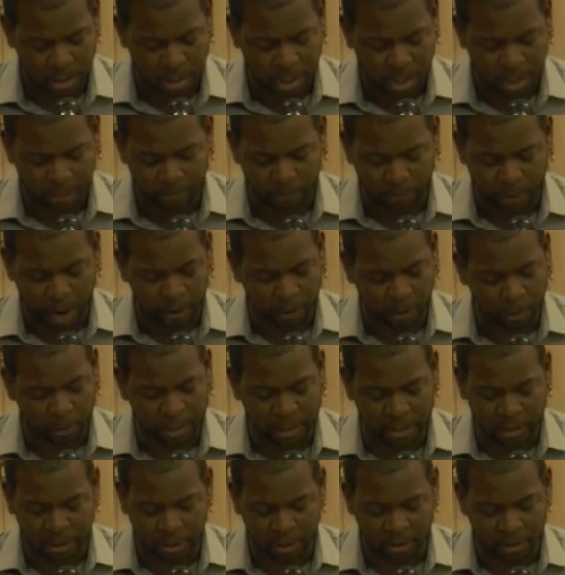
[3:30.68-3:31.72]
And, Father,
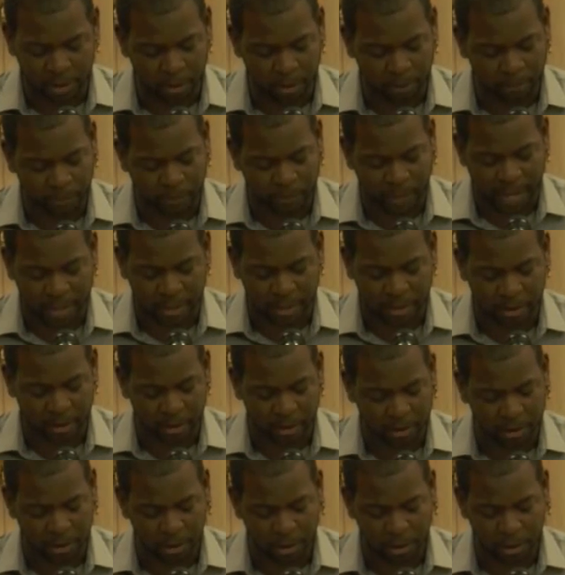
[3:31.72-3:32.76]
we just give thanks
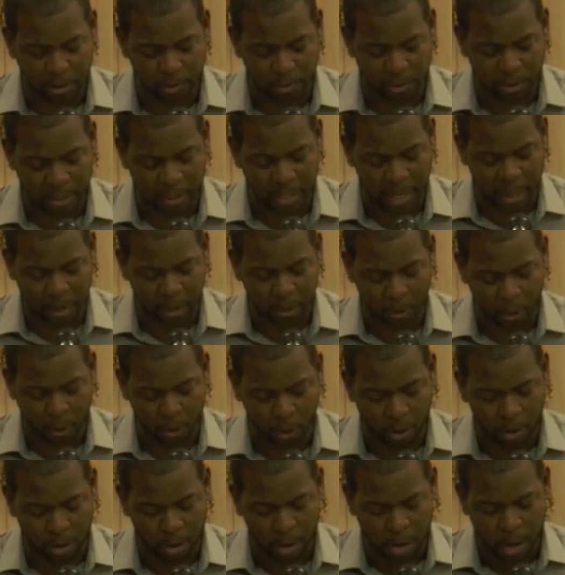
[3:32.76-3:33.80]
unto you today,
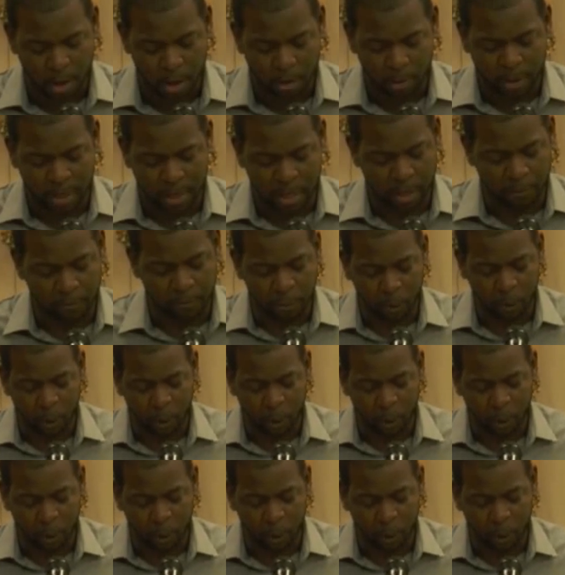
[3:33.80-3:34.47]
Lord. We give